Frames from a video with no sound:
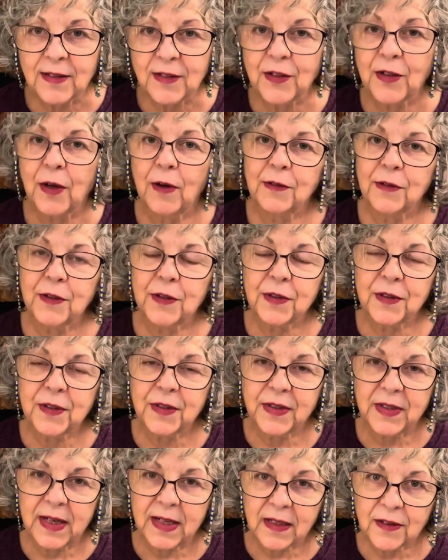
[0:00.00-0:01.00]
in zones
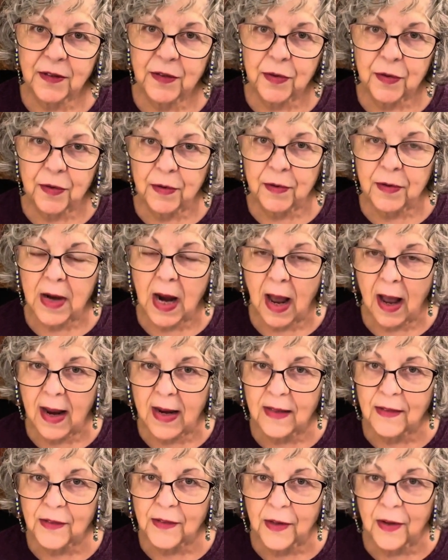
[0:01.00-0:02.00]
6 through
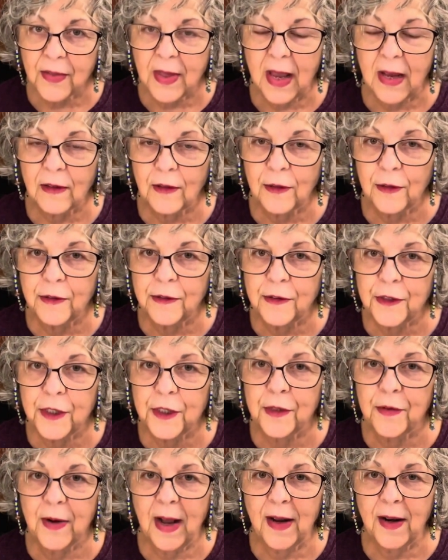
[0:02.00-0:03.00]
9, so that includes
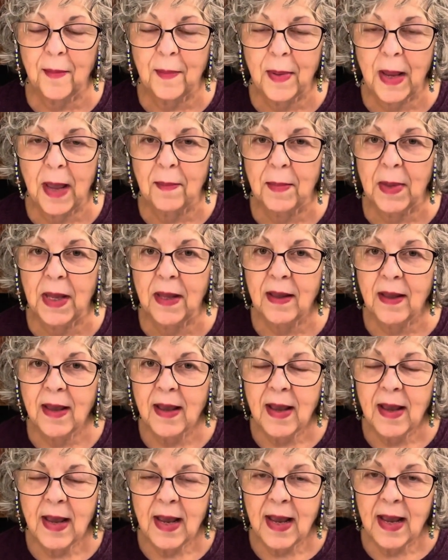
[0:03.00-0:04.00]
you, Alabama.
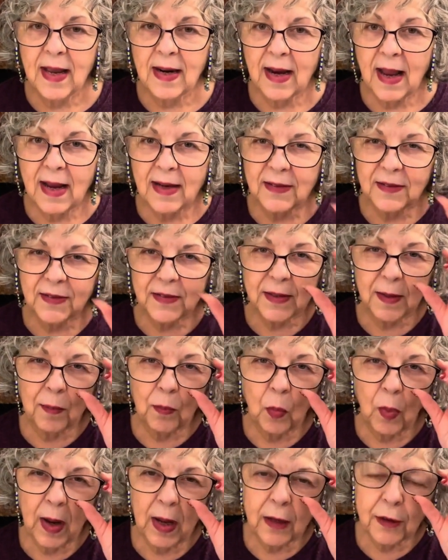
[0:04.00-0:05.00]
It likes
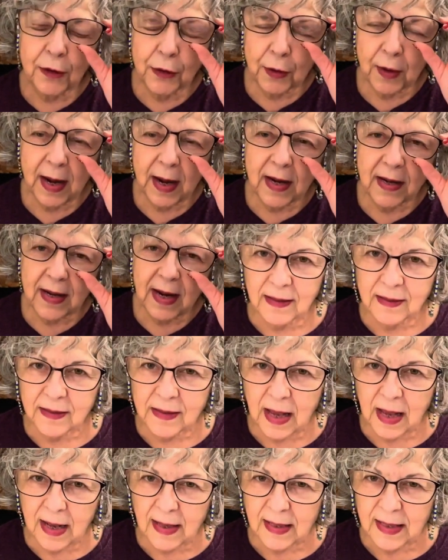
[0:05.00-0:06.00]
some well-drained,
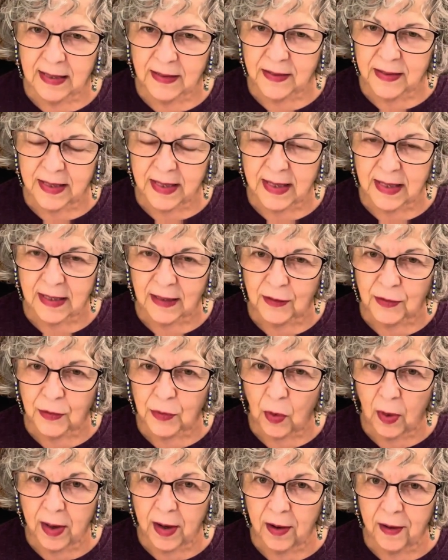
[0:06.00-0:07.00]
slightly acidic
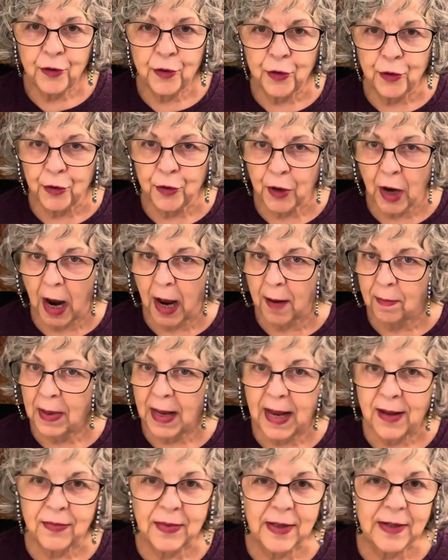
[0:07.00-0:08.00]
soil. Do not
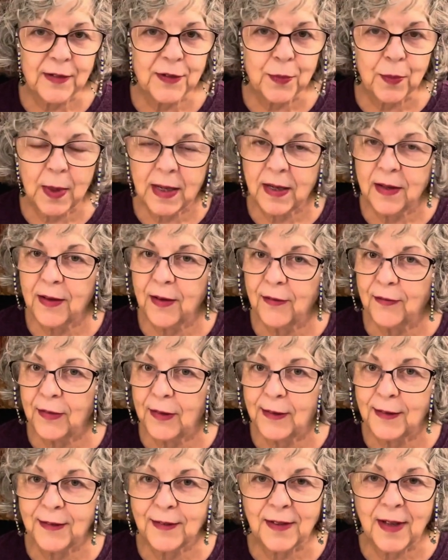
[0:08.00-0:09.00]
plant this one in the
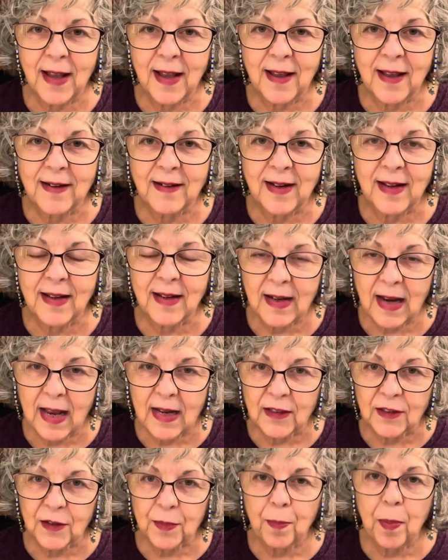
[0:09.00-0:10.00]
full sun. It
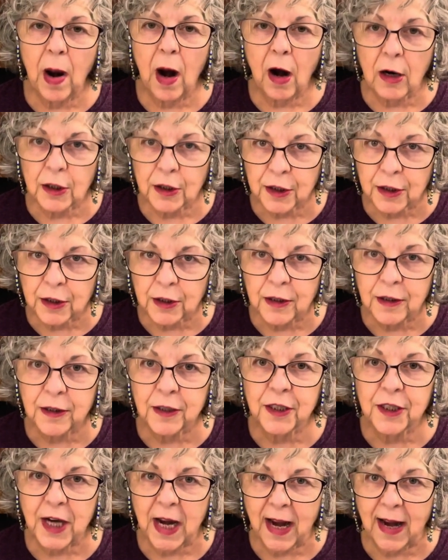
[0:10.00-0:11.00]
likes
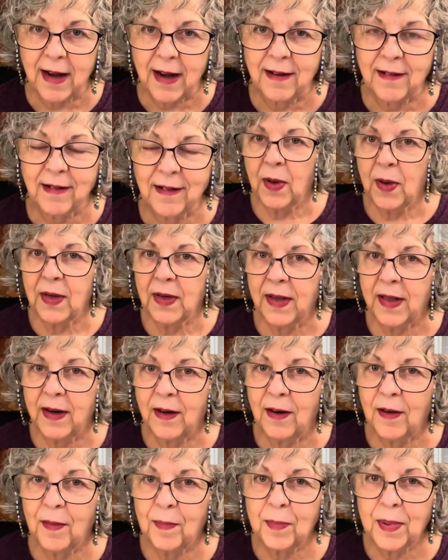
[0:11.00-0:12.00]
partial shade. A
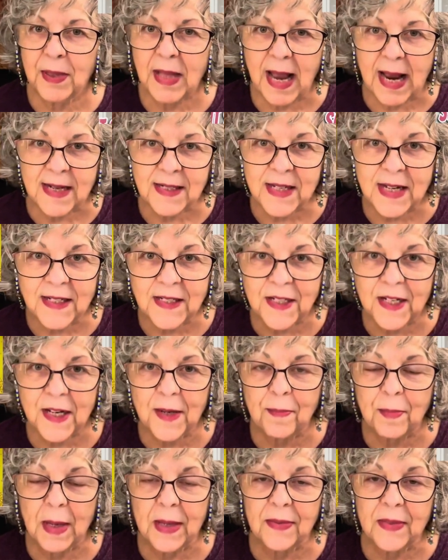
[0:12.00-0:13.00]
little planting
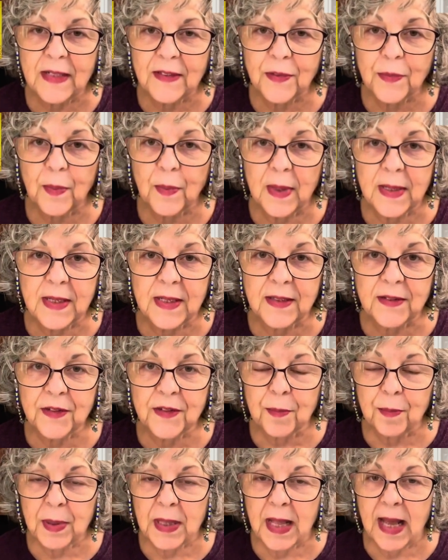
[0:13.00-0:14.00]
tip on this one is
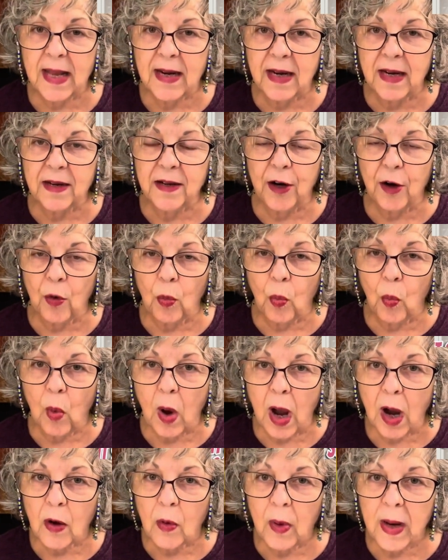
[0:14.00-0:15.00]
to plant it near
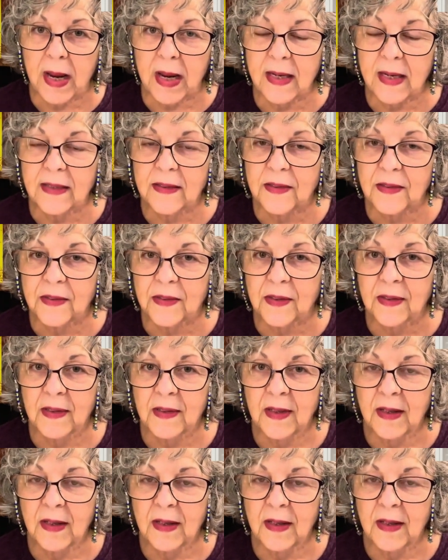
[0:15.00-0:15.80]
walkways